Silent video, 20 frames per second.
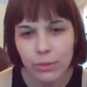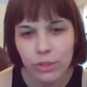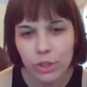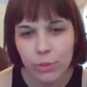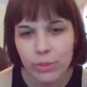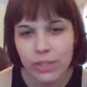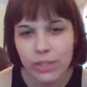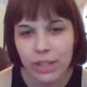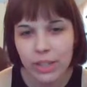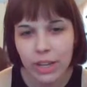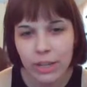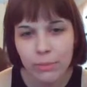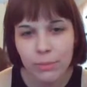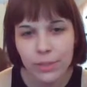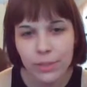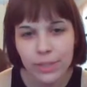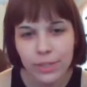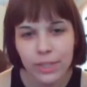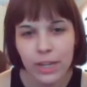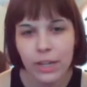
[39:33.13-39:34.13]
She was
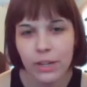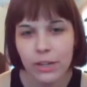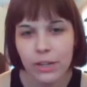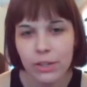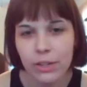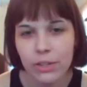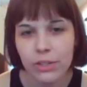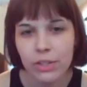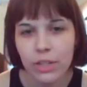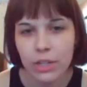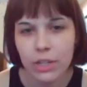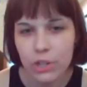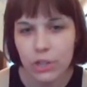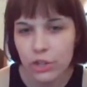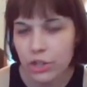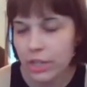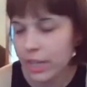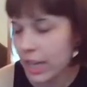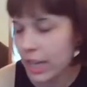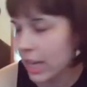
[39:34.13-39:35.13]
upstairs and
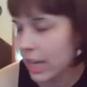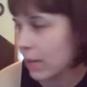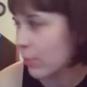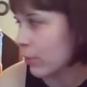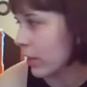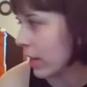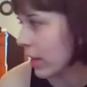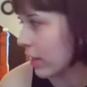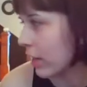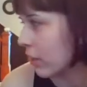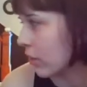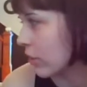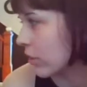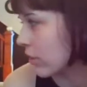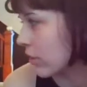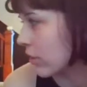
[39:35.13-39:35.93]
she came when I called